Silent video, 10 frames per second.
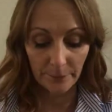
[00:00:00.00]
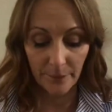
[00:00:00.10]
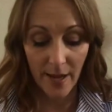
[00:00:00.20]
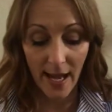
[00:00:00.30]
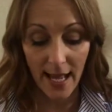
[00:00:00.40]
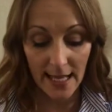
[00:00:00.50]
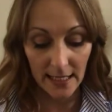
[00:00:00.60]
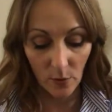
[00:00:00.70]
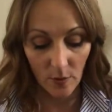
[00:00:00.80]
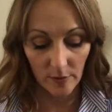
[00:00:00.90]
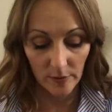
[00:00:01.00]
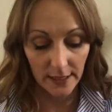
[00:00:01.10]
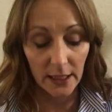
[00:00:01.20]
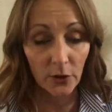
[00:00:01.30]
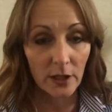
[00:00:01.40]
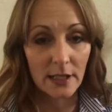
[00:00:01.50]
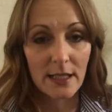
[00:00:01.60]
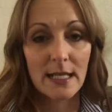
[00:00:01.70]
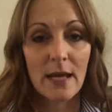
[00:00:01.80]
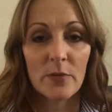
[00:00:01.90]
by hearing
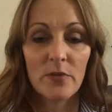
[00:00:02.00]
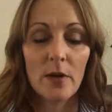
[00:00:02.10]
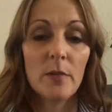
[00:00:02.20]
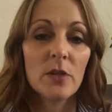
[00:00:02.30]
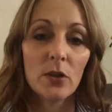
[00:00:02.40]
the name of them,